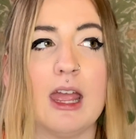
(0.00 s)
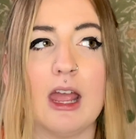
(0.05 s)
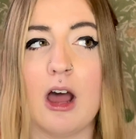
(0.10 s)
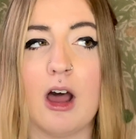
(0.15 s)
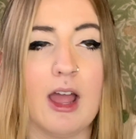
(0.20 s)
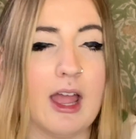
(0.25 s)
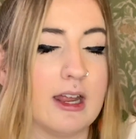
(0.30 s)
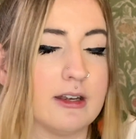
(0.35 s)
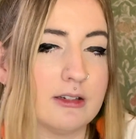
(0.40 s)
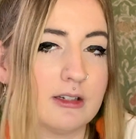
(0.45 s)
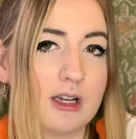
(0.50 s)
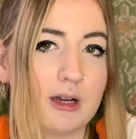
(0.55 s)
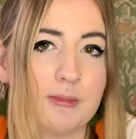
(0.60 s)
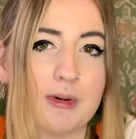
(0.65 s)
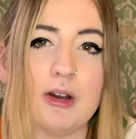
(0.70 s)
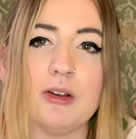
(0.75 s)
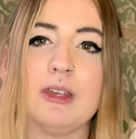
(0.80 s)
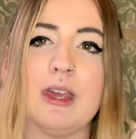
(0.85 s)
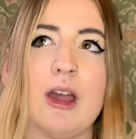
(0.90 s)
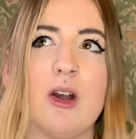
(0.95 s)
I hadn't come
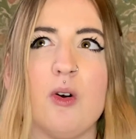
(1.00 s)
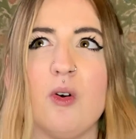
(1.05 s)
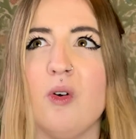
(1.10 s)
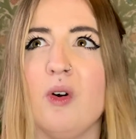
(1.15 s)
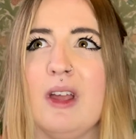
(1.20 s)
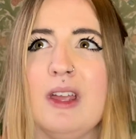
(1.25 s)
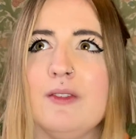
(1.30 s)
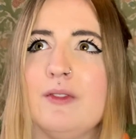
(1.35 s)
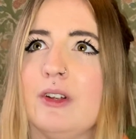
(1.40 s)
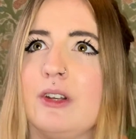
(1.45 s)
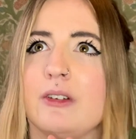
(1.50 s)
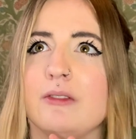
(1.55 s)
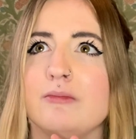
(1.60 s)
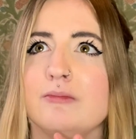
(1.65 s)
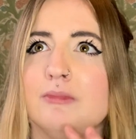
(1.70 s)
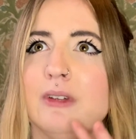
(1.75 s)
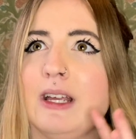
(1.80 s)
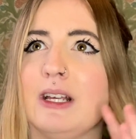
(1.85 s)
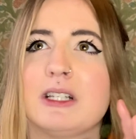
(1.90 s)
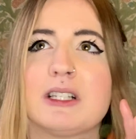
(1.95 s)
out yet or even
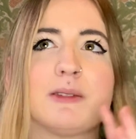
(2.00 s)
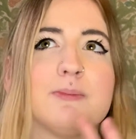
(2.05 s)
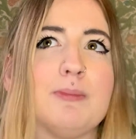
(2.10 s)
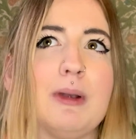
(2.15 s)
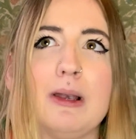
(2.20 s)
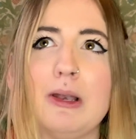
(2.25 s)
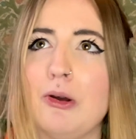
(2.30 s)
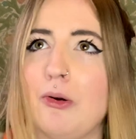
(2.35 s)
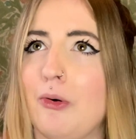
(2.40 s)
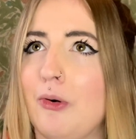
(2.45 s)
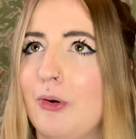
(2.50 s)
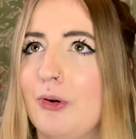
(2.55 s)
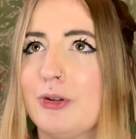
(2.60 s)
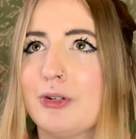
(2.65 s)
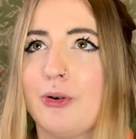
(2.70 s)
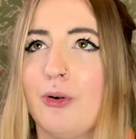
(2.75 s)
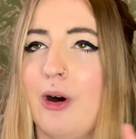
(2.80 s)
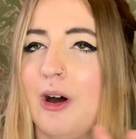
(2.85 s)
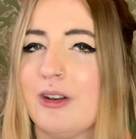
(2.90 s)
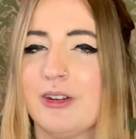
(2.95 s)
explored
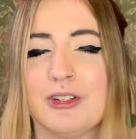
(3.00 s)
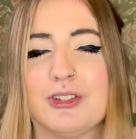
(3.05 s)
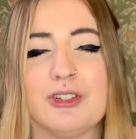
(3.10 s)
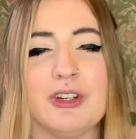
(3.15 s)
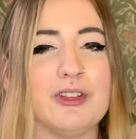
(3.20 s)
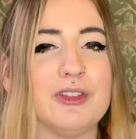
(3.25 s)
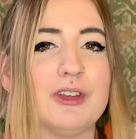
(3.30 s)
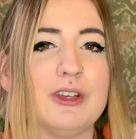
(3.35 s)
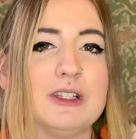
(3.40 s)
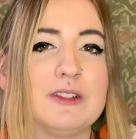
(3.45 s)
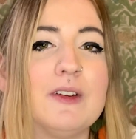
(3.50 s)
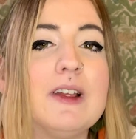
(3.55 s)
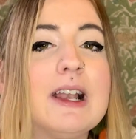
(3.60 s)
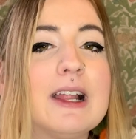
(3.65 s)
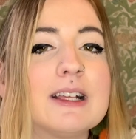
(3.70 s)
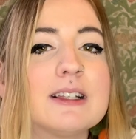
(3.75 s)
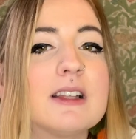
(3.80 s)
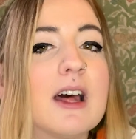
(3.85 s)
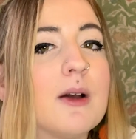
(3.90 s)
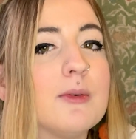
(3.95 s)
or understood those
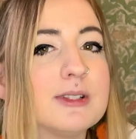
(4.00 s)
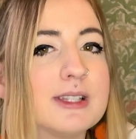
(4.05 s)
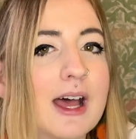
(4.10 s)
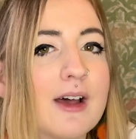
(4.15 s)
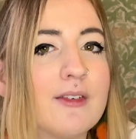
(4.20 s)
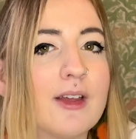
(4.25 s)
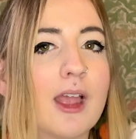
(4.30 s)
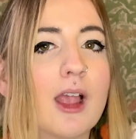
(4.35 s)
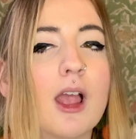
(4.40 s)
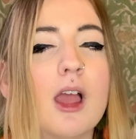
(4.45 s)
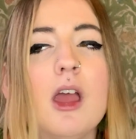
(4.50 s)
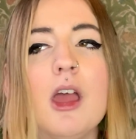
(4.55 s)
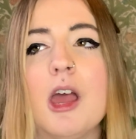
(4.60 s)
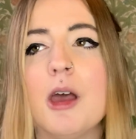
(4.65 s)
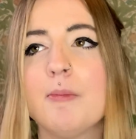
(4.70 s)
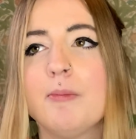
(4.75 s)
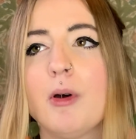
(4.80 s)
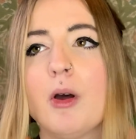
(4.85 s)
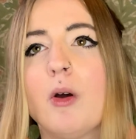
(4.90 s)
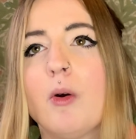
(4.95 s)
feelings that I was having,
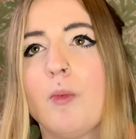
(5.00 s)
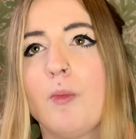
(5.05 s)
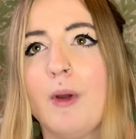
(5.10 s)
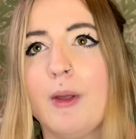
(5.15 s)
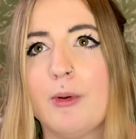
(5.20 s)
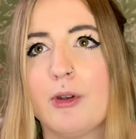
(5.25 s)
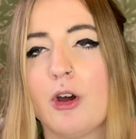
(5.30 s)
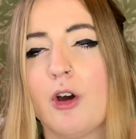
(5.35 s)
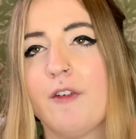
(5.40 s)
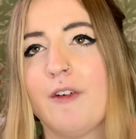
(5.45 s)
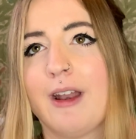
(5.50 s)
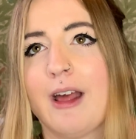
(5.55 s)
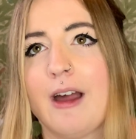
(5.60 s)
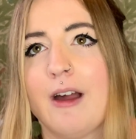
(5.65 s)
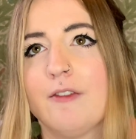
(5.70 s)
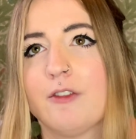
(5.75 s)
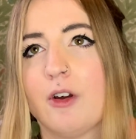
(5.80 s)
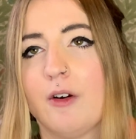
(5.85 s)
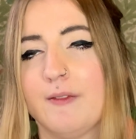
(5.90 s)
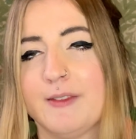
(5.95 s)
but we would often
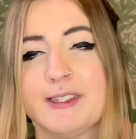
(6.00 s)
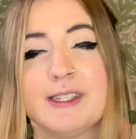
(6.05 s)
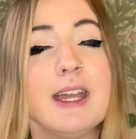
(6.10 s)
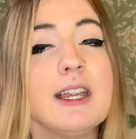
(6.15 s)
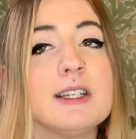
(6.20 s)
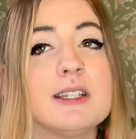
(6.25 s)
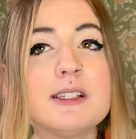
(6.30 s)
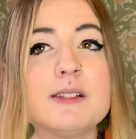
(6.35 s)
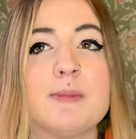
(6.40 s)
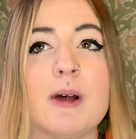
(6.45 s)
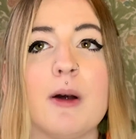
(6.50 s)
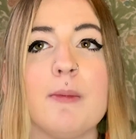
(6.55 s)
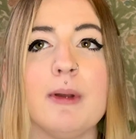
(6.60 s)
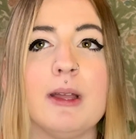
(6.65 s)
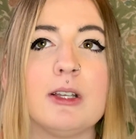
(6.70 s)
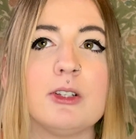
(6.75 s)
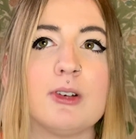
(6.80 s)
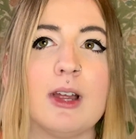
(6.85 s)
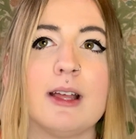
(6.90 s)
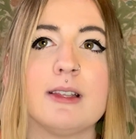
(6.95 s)
have conversations about
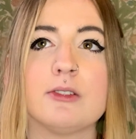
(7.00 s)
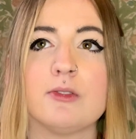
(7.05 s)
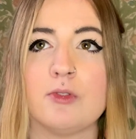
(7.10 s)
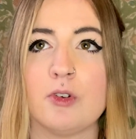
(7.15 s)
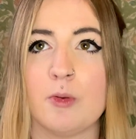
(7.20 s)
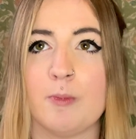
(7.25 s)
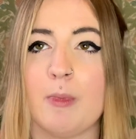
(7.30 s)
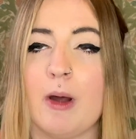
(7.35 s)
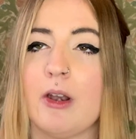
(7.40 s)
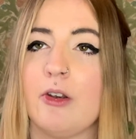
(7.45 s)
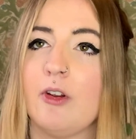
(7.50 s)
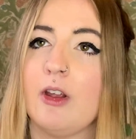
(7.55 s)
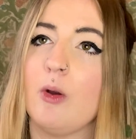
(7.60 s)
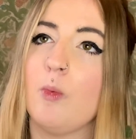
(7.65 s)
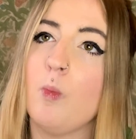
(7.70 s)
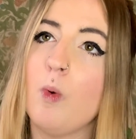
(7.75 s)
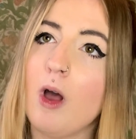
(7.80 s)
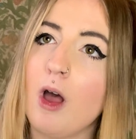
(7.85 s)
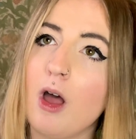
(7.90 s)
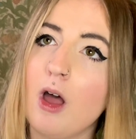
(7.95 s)
being trans or non-binary at
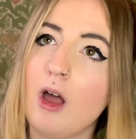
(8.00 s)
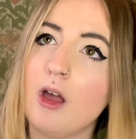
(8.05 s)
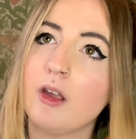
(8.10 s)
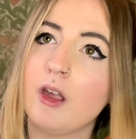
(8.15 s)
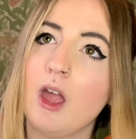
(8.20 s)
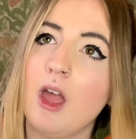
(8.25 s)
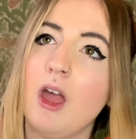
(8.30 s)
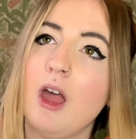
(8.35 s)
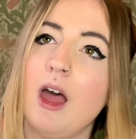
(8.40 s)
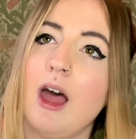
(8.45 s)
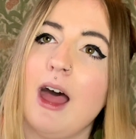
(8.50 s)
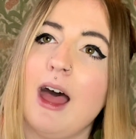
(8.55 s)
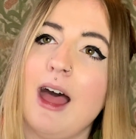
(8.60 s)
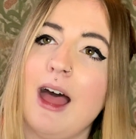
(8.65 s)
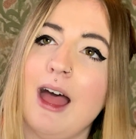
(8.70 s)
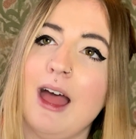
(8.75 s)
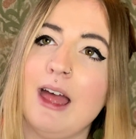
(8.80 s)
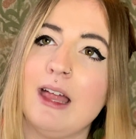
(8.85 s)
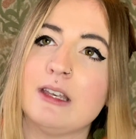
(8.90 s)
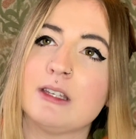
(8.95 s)
work,
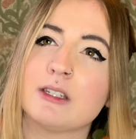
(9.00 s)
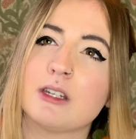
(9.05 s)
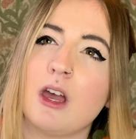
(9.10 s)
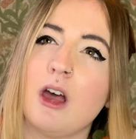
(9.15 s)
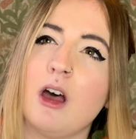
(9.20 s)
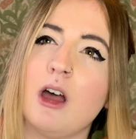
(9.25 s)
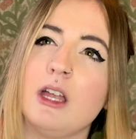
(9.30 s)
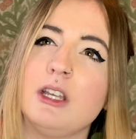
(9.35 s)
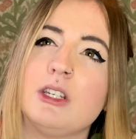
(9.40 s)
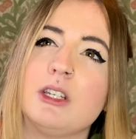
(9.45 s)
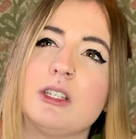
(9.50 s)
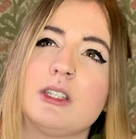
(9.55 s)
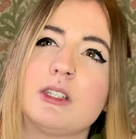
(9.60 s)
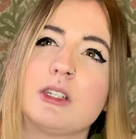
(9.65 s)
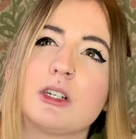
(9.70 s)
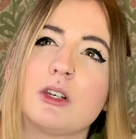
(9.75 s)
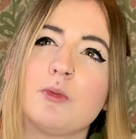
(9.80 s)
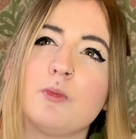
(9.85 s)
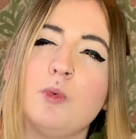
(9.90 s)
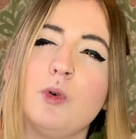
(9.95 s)
and I
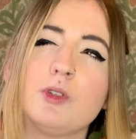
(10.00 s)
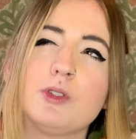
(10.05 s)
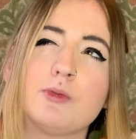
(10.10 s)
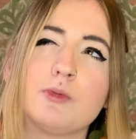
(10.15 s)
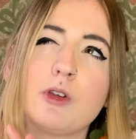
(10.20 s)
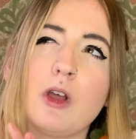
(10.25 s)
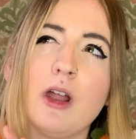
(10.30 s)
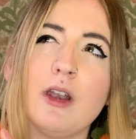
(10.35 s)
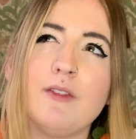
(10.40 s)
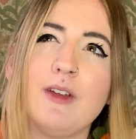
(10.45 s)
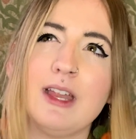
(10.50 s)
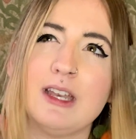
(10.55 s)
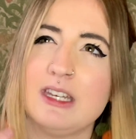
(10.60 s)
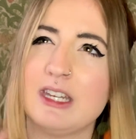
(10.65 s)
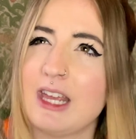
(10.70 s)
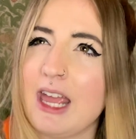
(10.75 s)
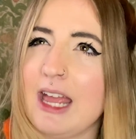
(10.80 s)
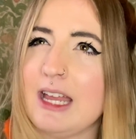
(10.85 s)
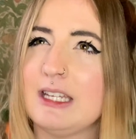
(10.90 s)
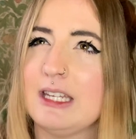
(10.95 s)
just was kind of
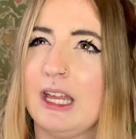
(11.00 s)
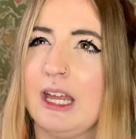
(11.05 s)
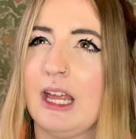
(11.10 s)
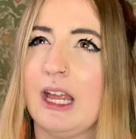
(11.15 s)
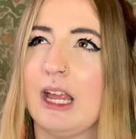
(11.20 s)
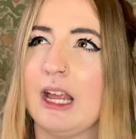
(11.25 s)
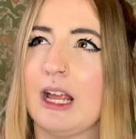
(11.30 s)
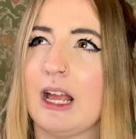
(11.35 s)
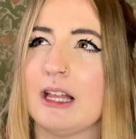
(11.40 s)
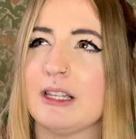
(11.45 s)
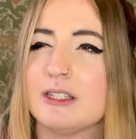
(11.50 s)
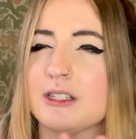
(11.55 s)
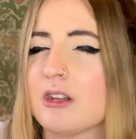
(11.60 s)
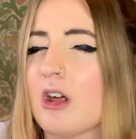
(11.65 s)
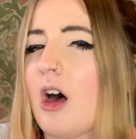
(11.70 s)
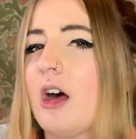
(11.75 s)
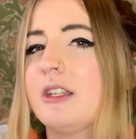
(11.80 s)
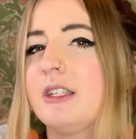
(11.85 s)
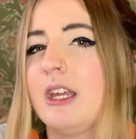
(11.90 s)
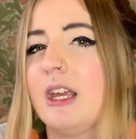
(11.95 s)
indicating and
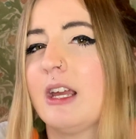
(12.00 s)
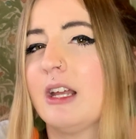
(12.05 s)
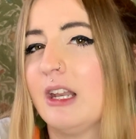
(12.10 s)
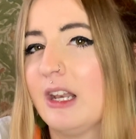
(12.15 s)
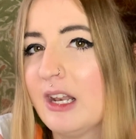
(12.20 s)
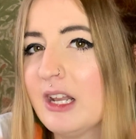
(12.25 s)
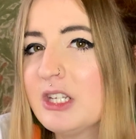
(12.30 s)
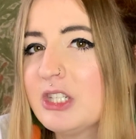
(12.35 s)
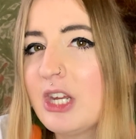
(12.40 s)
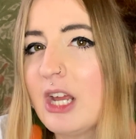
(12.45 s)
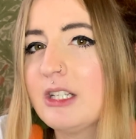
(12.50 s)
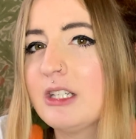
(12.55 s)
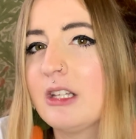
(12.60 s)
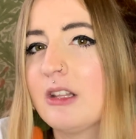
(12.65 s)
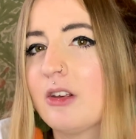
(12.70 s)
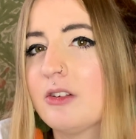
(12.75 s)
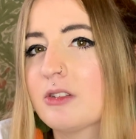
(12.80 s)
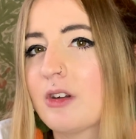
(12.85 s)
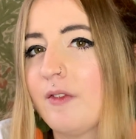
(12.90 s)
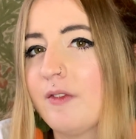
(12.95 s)
starting and initiating
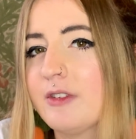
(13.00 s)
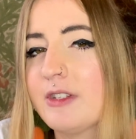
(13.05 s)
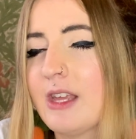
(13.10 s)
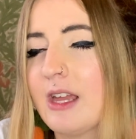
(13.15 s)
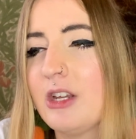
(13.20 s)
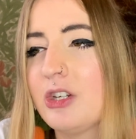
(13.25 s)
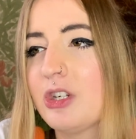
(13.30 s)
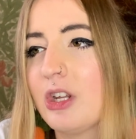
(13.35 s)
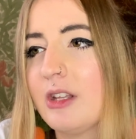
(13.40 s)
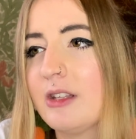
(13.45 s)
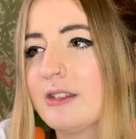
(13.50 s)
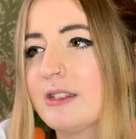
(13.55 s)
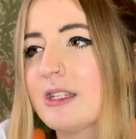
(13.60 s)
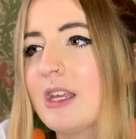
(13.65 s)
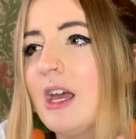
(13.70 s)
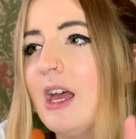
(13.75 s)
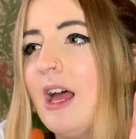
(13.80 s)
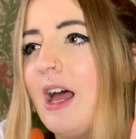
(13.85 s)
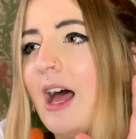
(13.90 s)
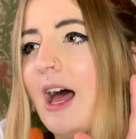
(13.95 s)
those conversations
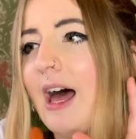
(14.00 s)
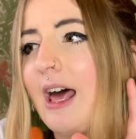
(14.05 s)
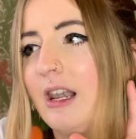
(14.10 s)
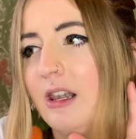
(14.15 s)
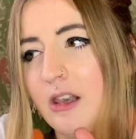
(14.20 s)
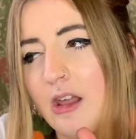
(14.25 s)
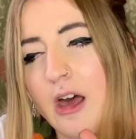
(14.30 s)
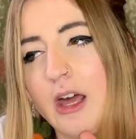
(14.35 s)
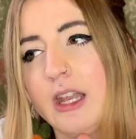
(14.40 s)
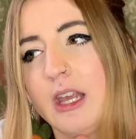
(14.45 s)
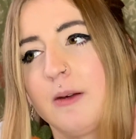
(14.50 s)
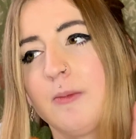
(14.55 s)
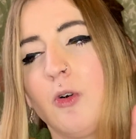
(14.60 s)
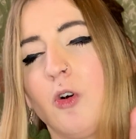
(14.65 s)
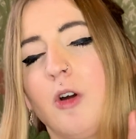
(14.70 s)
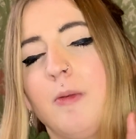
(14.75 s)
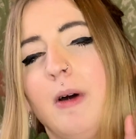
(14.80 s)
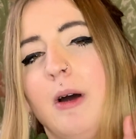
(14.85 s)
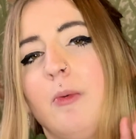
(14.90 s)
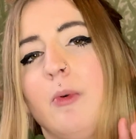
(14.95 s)
and learning
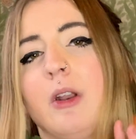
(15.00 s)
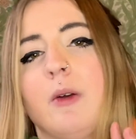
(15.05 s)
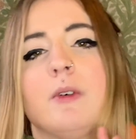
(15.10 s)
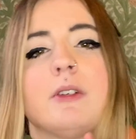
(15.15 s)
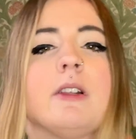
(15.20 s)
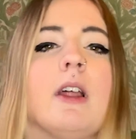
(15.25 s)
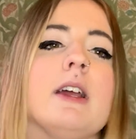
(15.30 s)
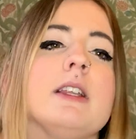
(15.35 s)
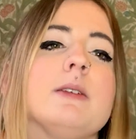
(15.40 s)
more about what it was like